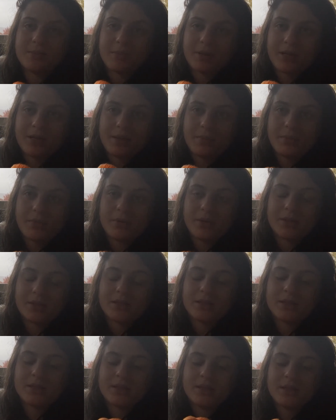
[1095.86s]
pretty
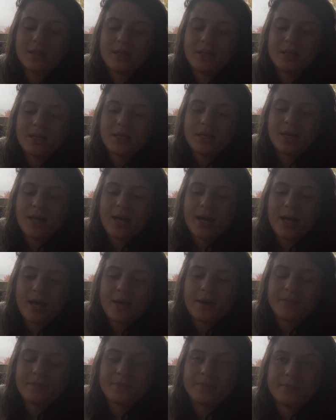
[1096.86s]
important
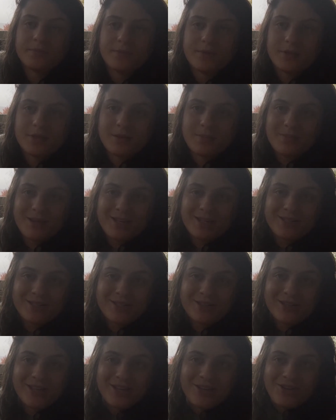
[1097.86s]
to make
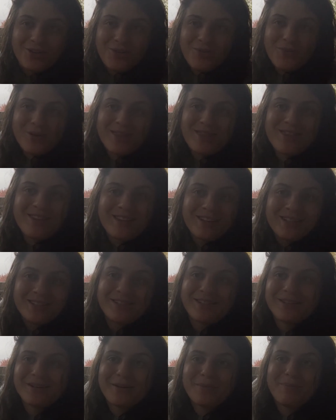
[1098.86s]
sure that no one thinks
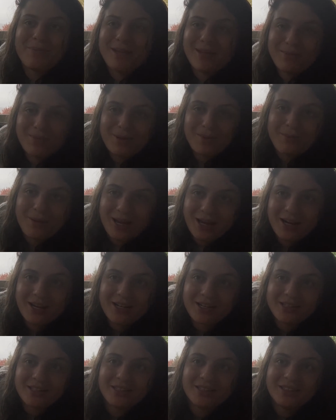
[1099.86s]
you're a baby
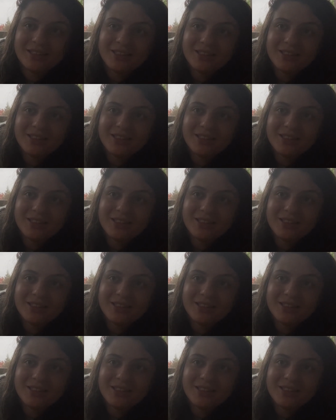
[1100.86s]
bear.